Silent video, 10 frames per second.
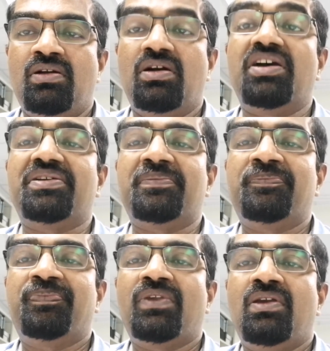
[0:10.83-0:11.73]
Hi,
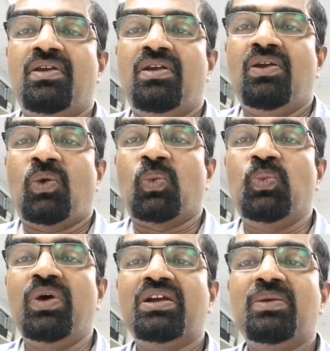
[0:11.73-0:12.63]

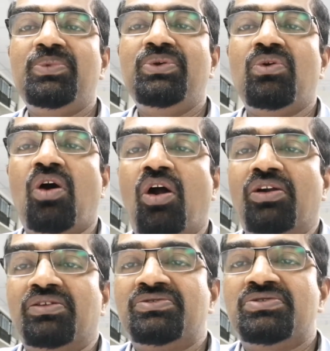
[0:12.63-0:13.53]
welcome you
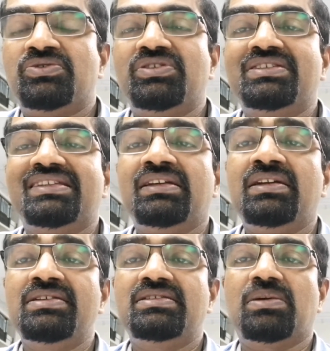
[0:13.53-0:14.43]
all to this
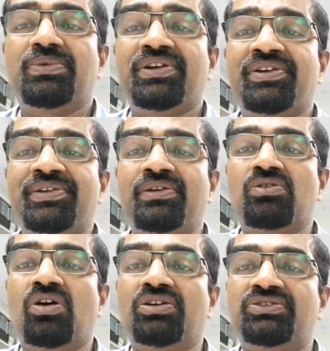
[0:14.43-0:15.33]
English communicative
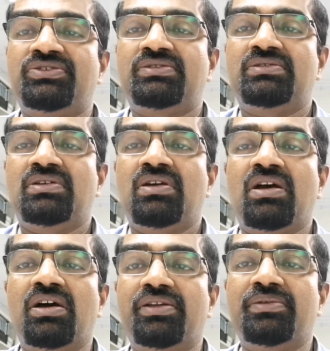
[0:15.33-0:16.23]
course
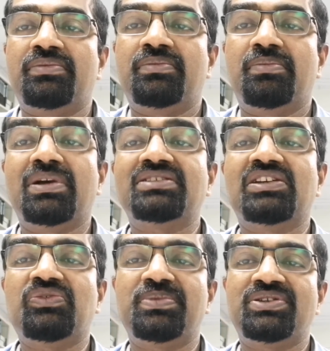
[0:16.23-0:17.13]
and
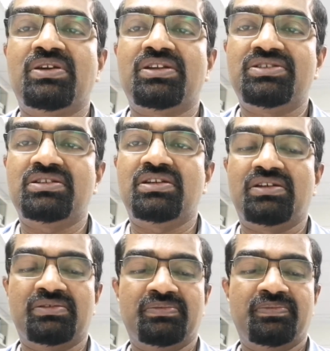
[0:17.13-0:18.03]
myself Mr. Reji here.